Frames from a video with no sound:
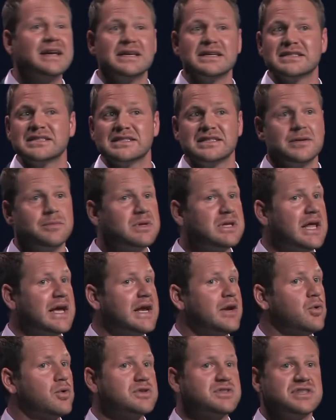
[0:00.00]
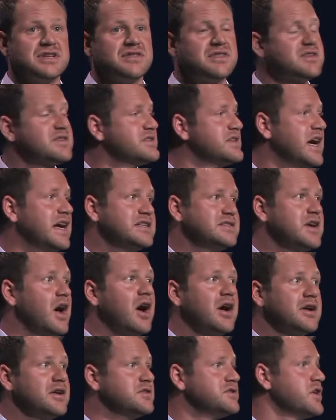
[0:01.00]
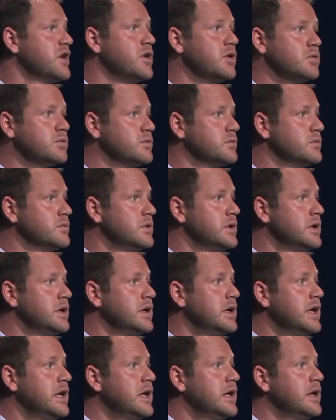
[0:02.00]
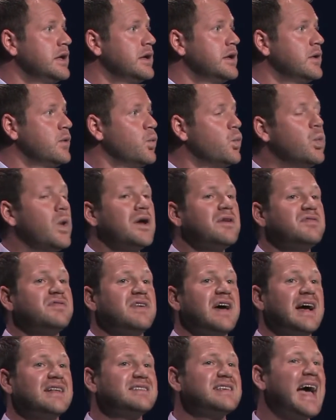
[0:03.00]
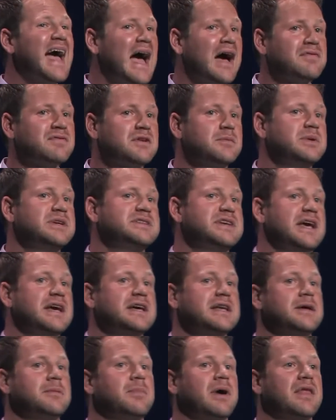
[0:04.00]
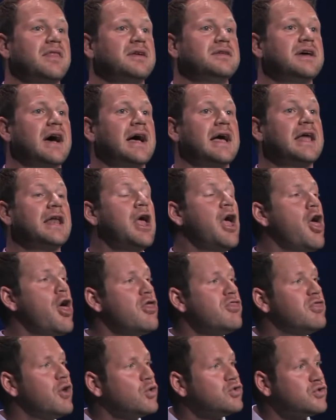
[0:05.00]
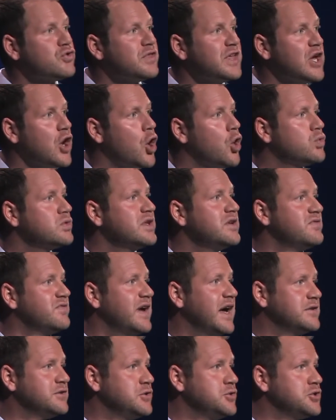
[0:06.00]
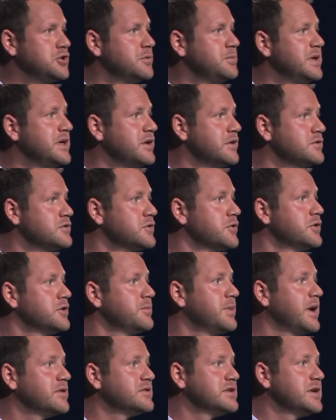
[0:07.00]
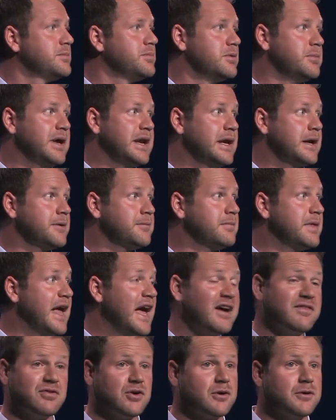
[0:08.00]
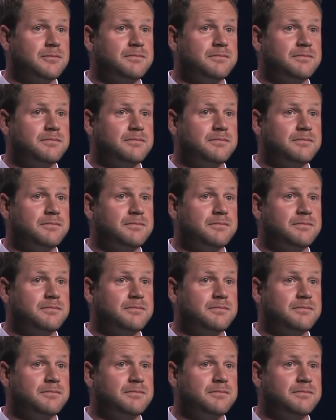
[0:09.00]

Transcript: assimilate or synthesize on its own? What fats have to be taken in by the diet? Those are the only fats you should be concerned about supplementing, ever.